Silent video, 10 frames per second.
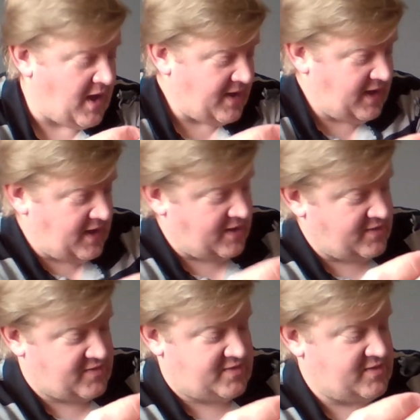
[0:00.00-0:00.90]
He
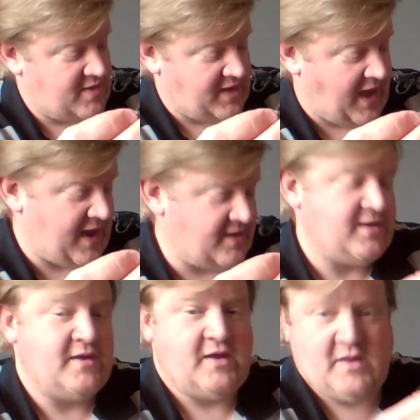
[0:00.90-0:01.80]
is, again,
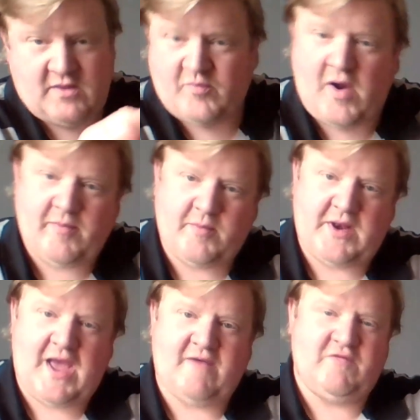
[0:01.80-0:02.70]
the problem I'm going
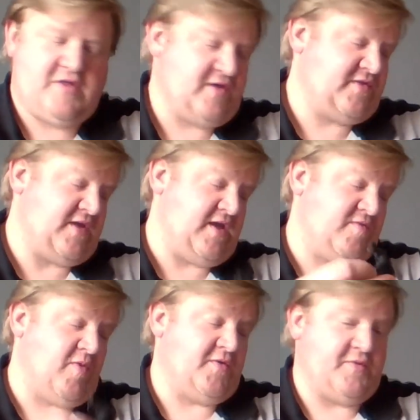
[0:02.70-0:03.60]
to have with this
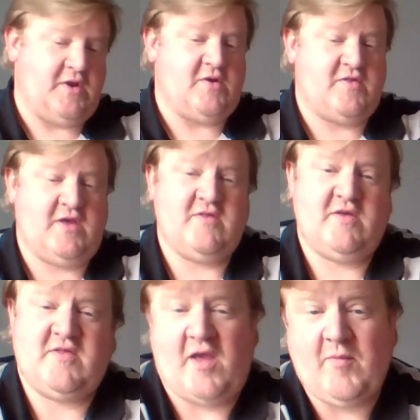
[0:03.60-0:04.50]
is multiple units. He is the
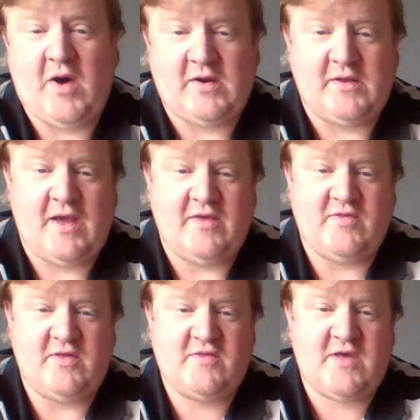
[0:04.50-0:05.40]
same model as
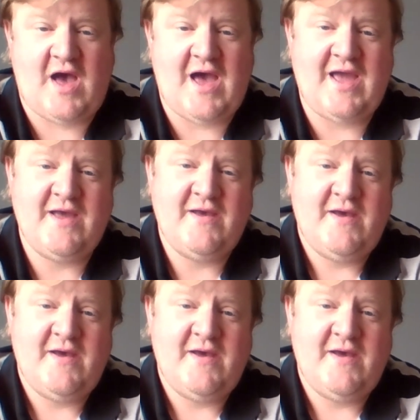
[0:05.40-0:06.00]
this guy.